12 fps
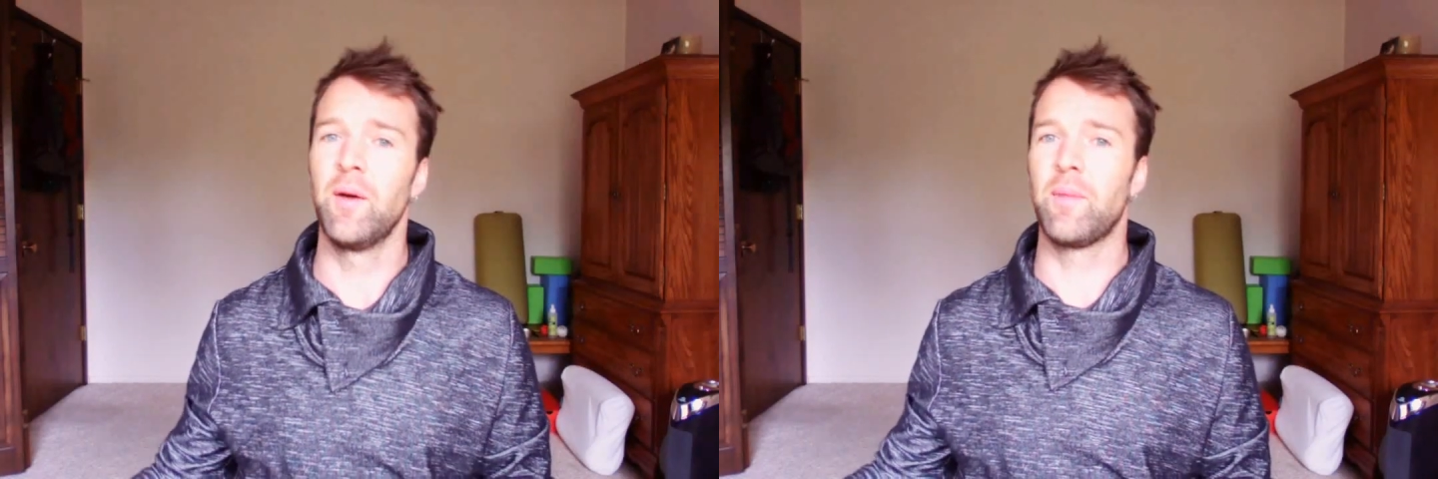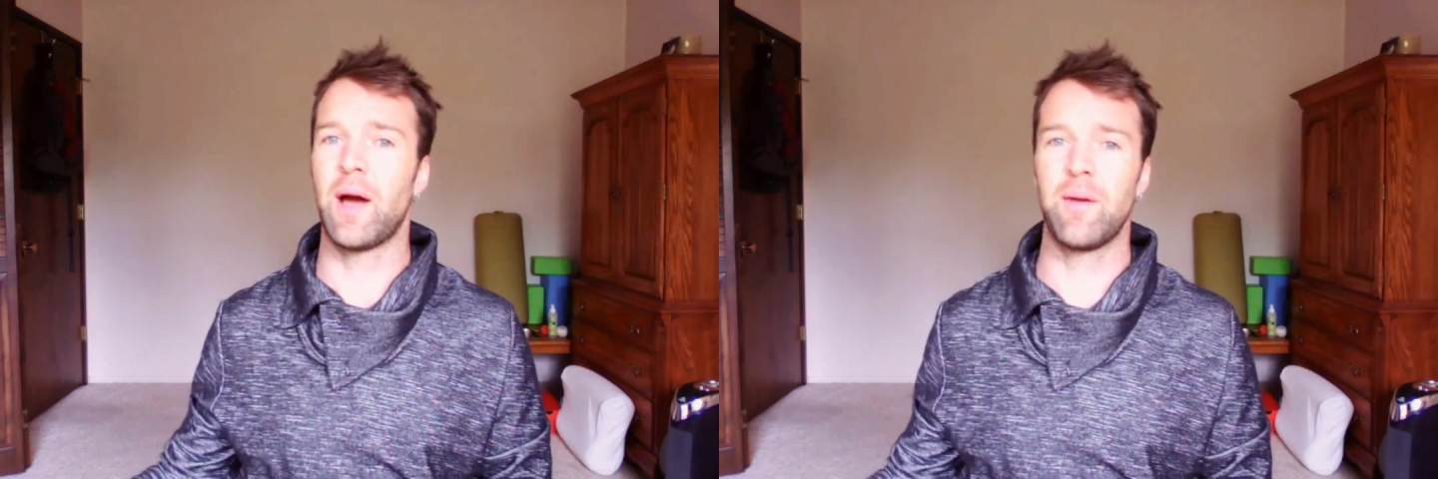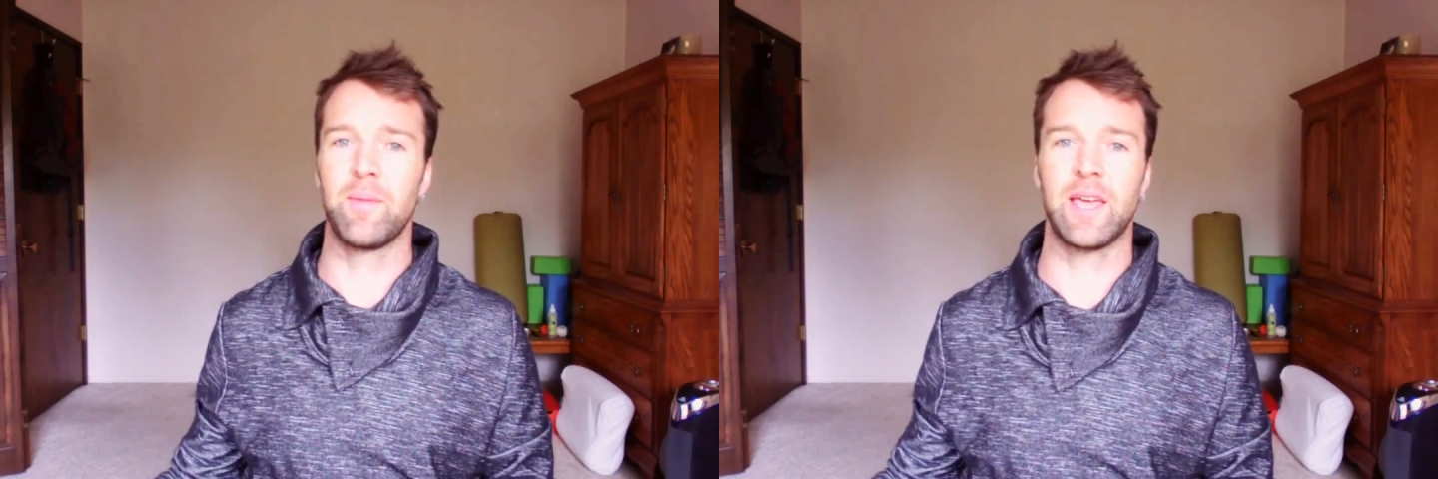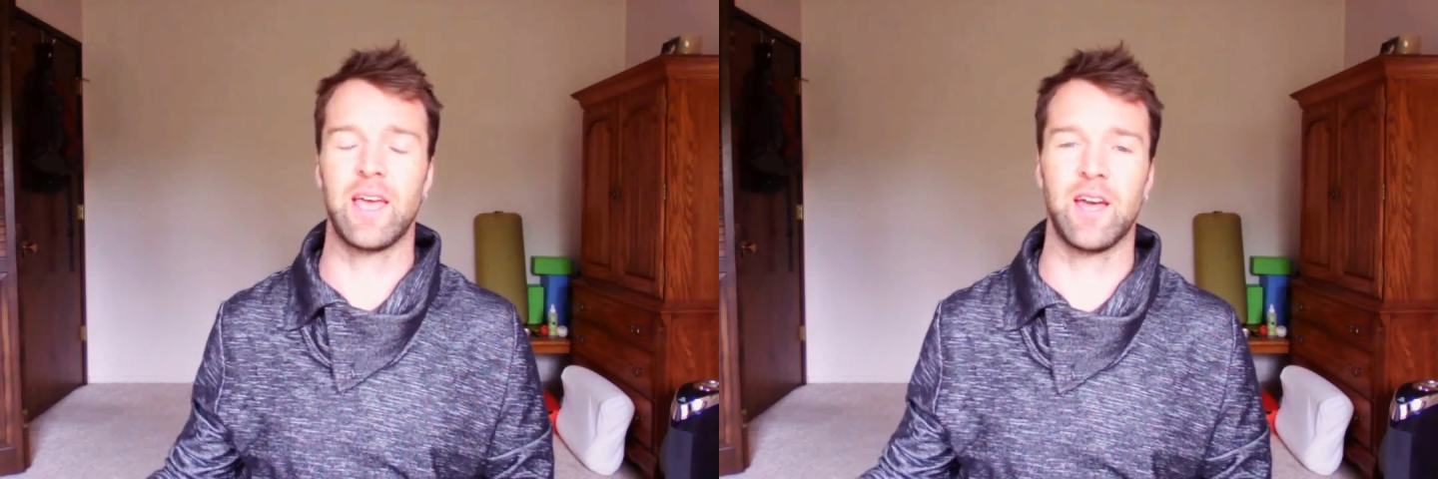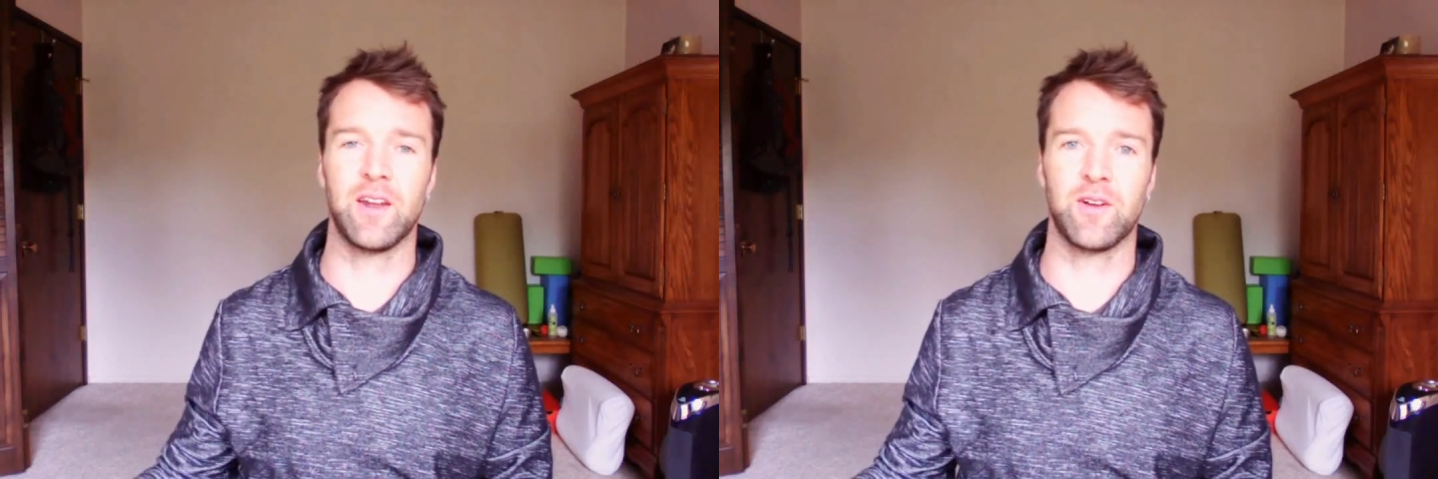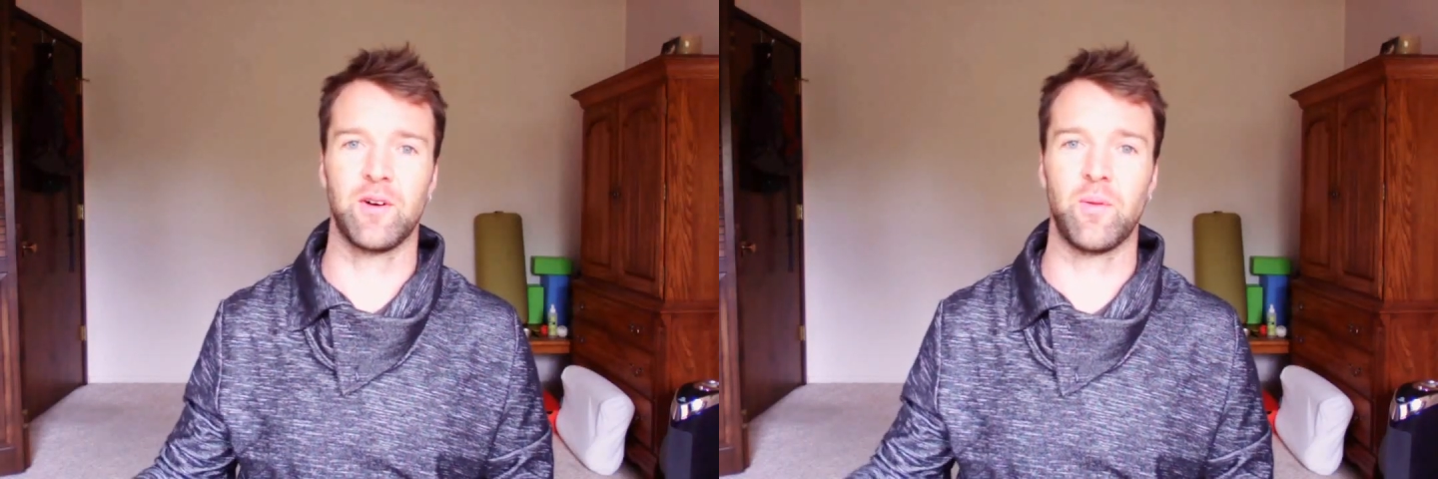
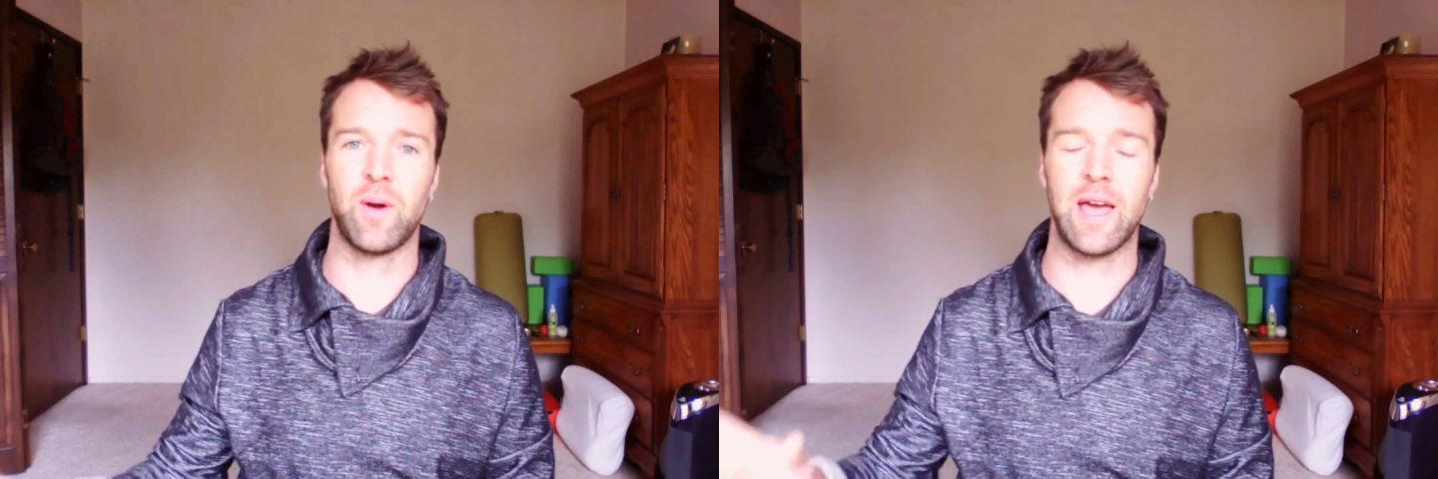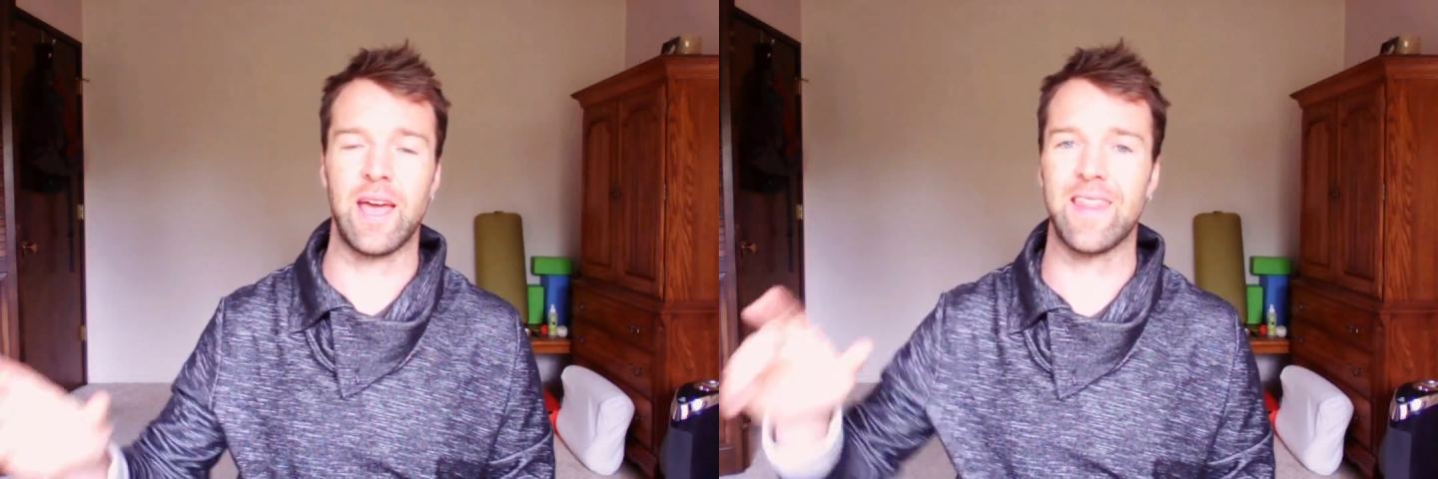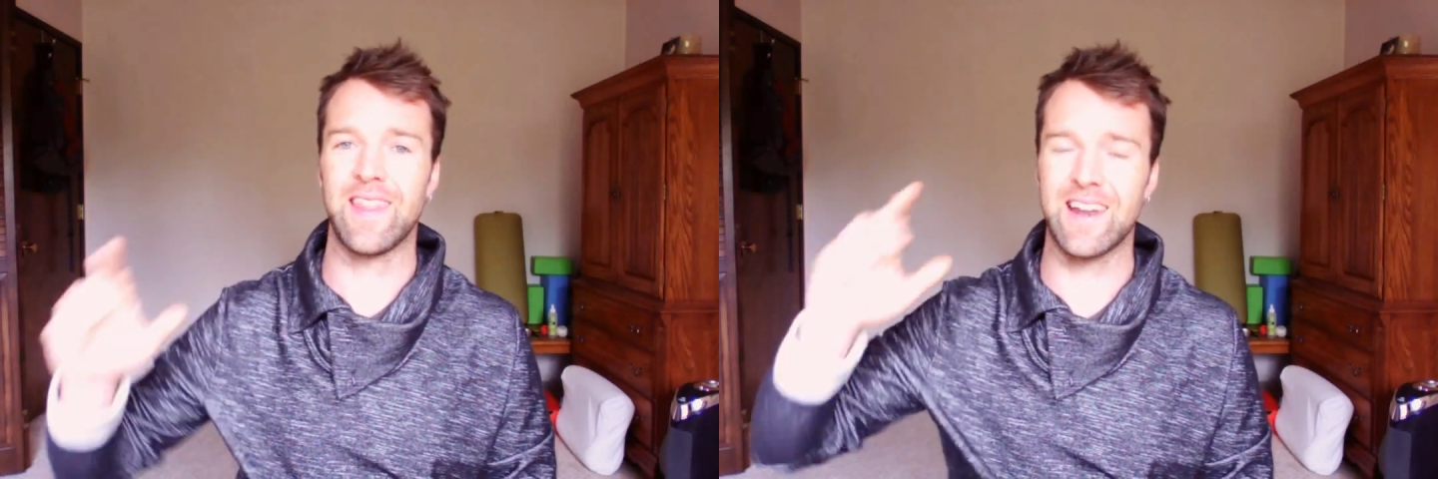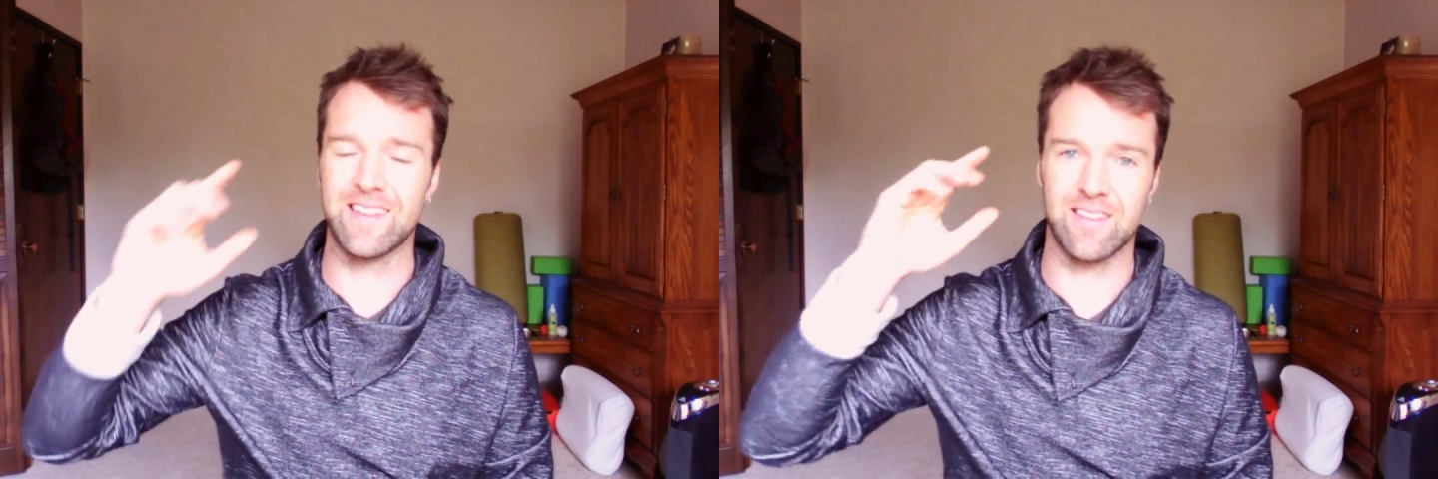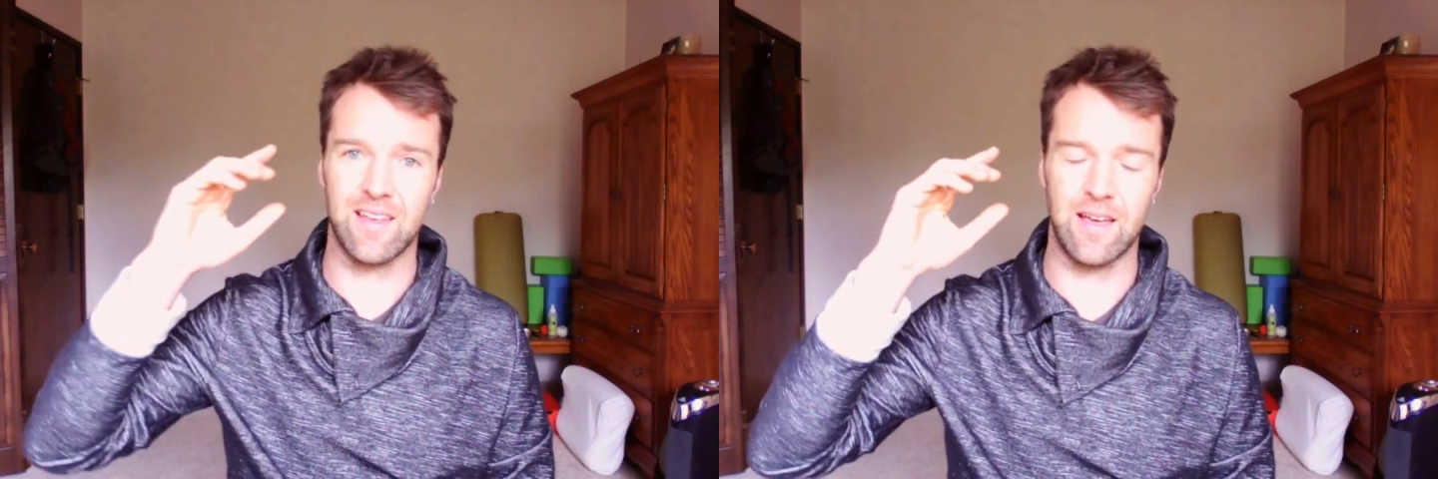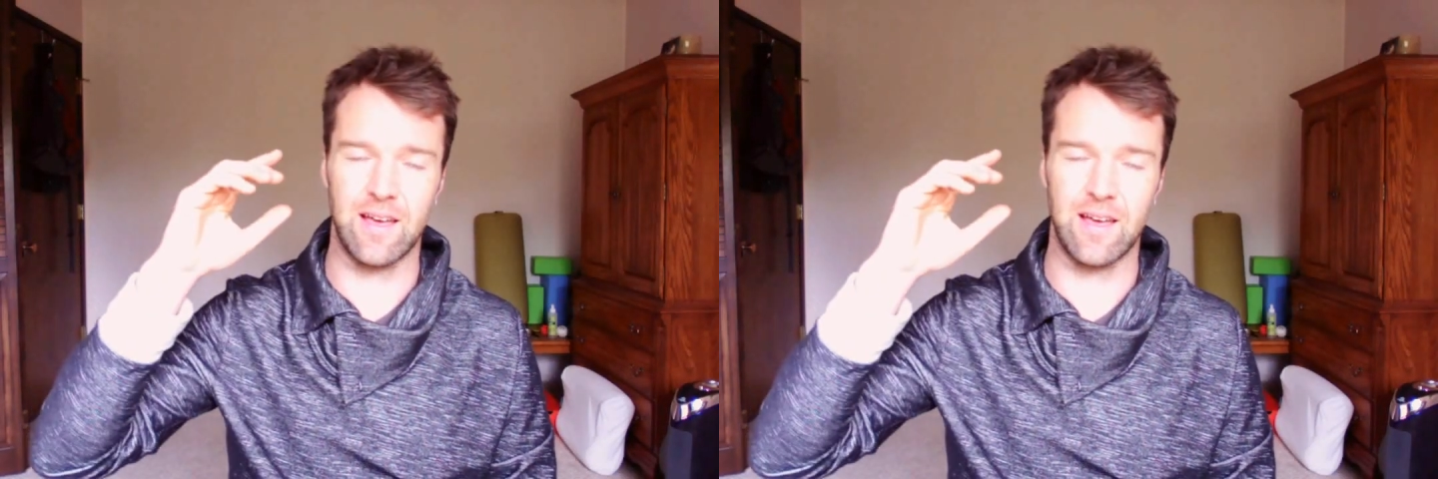biomechanical way, and that is,